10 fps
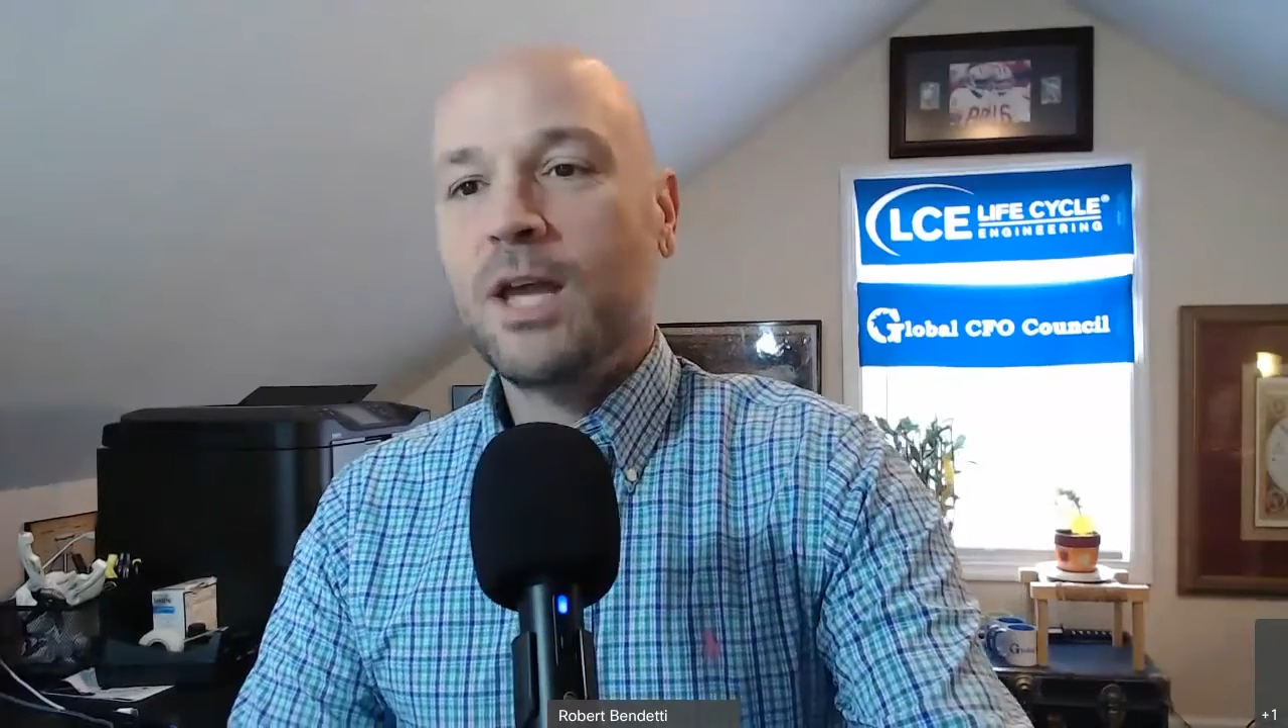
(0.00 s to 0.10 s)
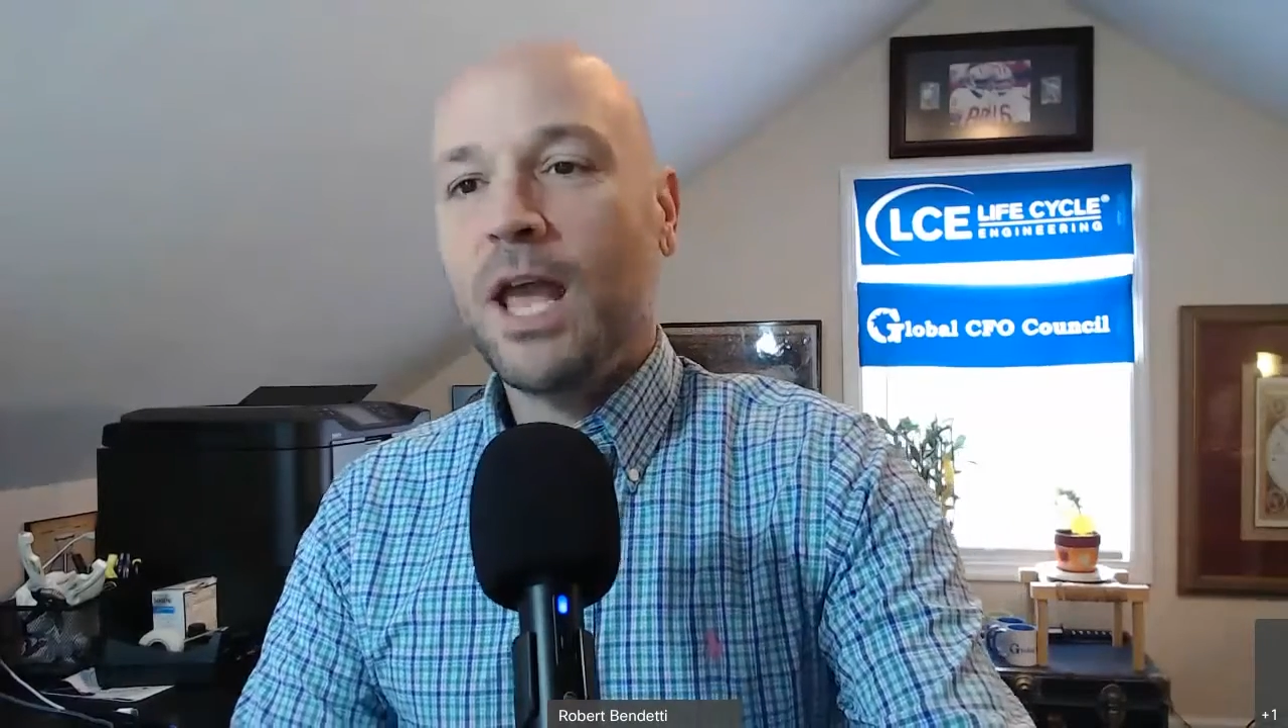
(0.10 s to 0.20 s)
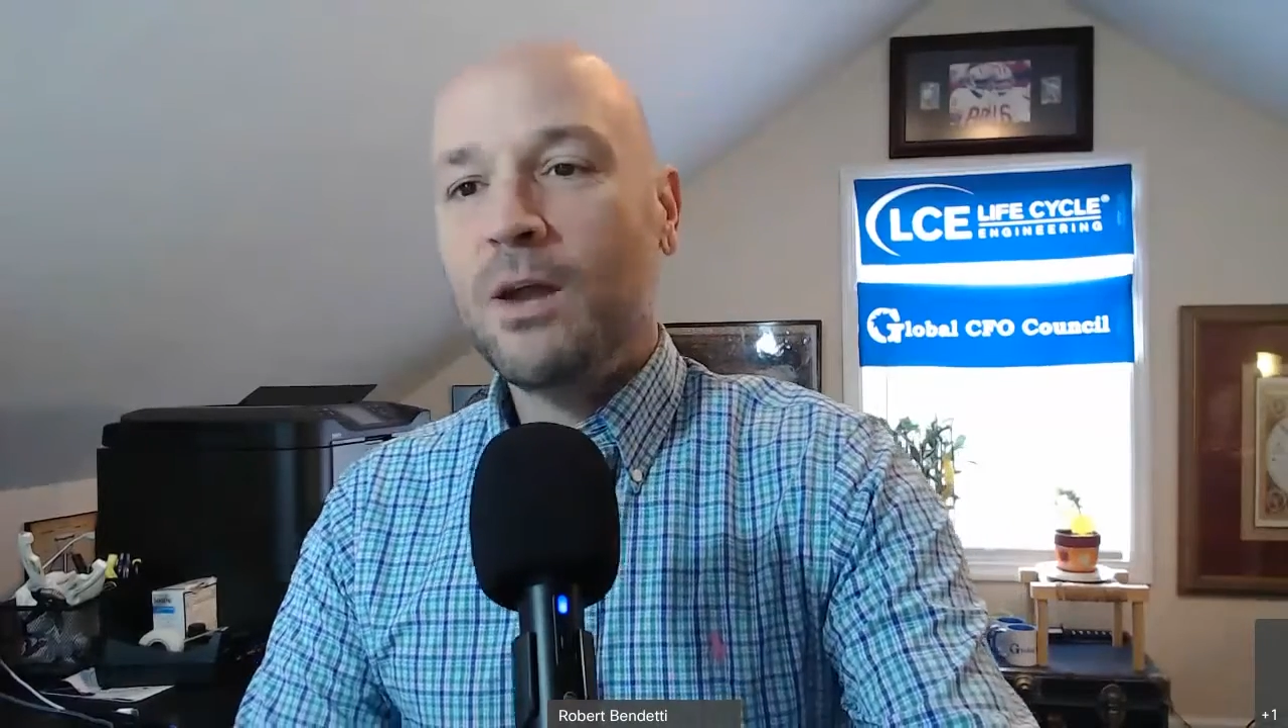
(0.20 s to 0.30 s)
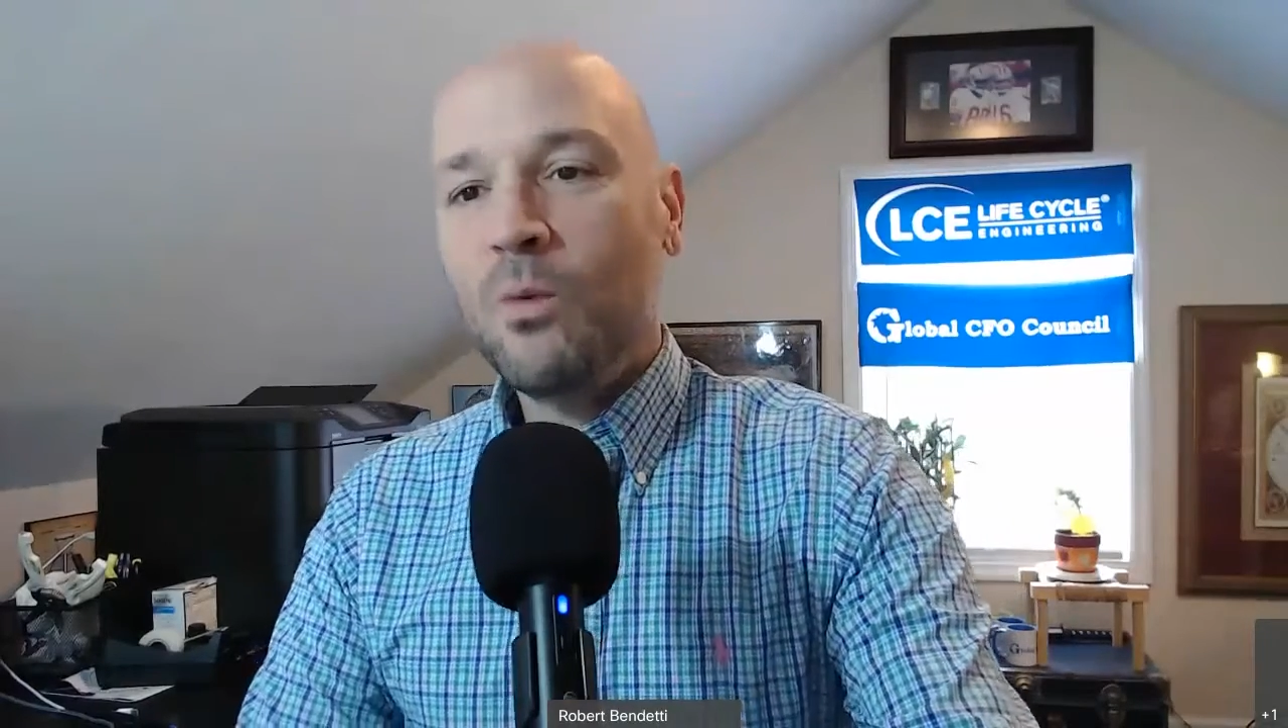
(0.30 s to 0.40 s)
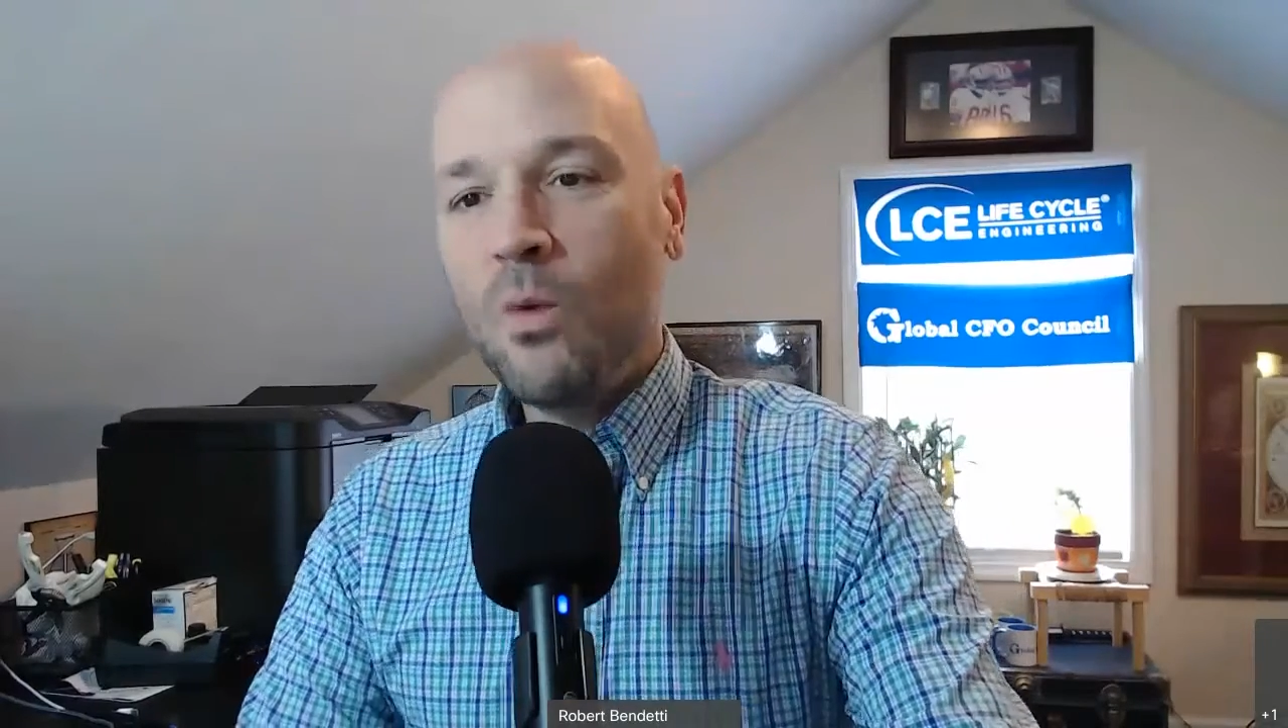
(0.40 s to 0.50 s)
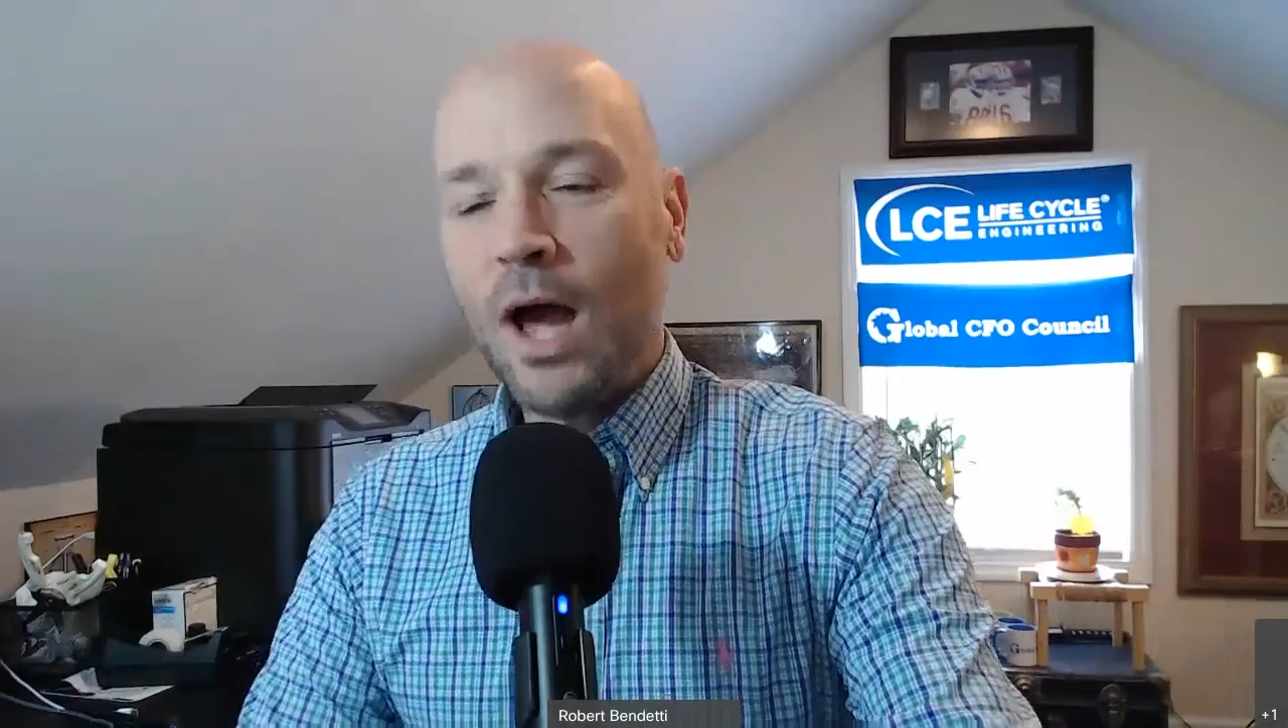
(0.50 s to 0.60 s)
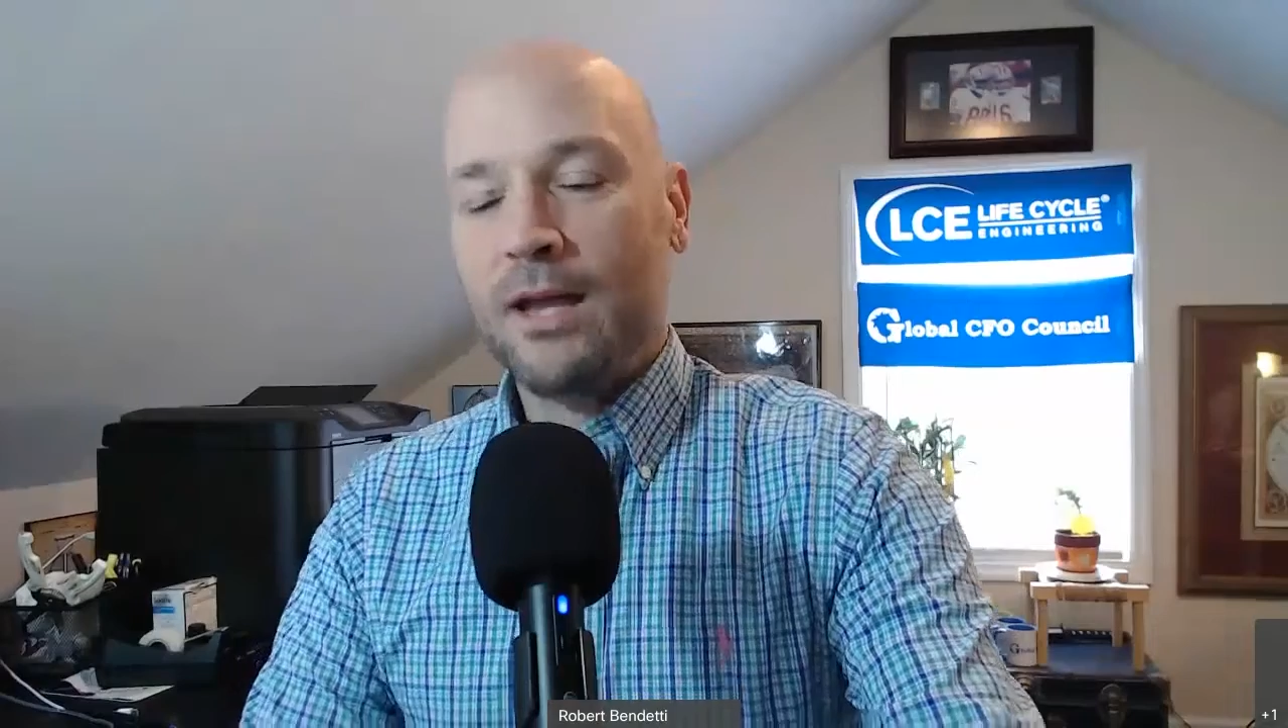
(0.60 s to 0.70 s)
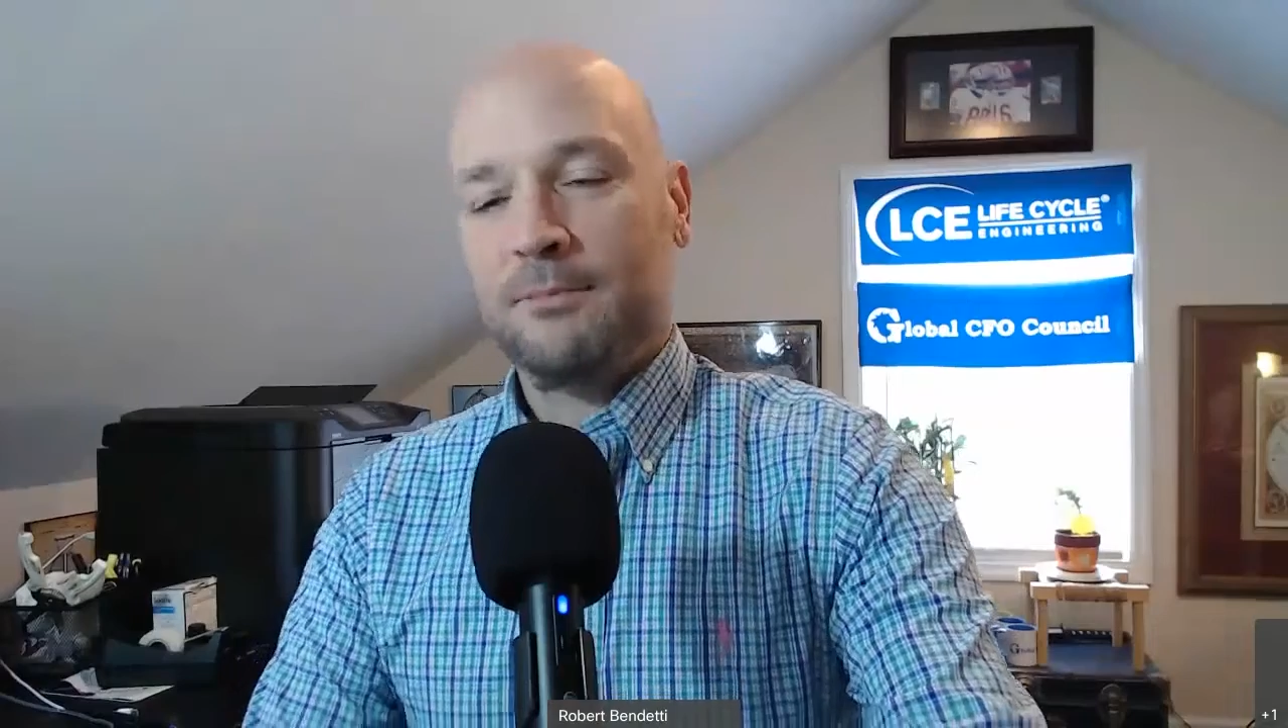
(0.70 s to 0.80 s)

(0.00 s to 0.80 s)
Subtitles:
and why?